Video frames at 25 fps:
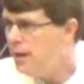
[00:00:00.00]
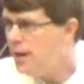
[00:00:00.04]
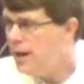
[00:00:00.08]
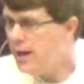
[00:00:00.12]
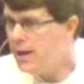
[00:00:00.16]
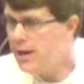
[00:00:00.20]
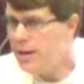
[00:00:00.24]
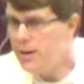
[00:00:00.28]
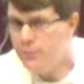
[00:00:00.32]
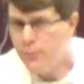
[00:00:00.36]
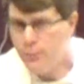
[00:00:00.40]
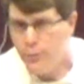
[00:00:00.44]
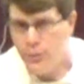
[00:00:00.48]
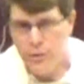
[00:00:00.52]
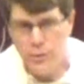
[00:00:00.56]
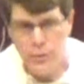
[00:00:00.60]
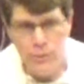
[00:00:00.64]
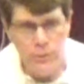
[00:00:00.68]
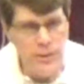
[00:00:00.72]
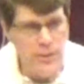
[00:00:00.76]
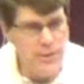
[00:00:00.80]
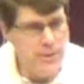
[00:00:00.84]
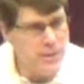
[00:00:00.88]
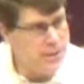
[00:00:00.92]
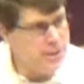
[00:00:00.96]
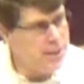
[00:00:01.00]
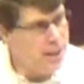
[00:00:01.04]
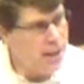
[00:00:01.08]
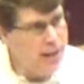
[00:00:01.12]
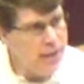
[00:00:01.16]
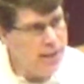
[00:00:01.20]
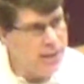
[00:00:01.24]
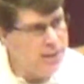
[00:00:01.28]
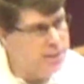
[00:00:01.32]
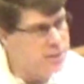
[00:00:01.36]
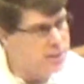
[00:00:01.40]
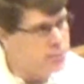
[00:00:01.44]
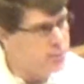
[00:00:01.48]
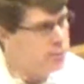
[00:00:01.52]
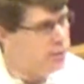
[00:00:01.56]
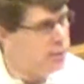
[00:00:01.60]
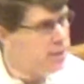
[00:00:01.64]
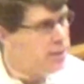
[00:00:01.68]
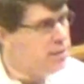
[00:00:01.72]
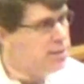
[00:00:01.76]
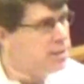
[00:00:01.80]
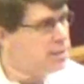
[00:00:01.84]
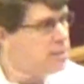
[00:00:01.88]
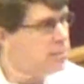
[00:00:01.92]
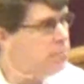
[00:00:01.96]
And if we're going to dance, we'll
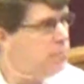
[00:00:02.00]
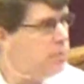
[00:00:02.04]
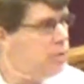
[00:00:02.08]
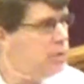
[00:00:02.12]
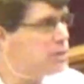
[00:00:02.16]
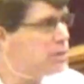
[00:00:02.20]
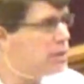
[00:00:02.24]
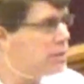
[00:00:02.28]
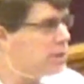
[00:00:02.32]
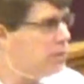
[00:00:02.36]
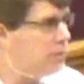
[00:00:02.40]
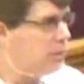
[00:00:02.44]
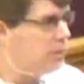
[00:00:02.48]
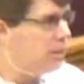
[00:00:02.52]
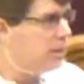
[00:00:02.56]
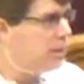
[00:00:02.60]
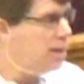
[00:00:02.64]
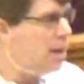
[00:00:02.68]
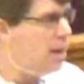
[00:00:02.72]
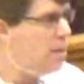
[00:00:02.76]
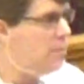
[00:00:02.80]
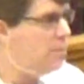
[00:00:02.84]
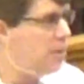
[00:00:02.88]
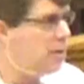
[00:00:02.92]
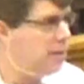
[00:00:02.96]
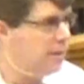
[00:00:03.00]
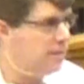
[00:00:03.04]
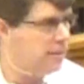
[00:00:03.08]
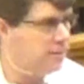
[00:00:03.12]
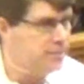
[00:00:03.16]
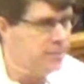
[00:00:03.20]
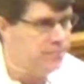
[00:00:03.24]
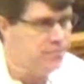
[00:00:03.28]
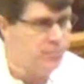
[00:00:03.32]
need some musical accompaniment.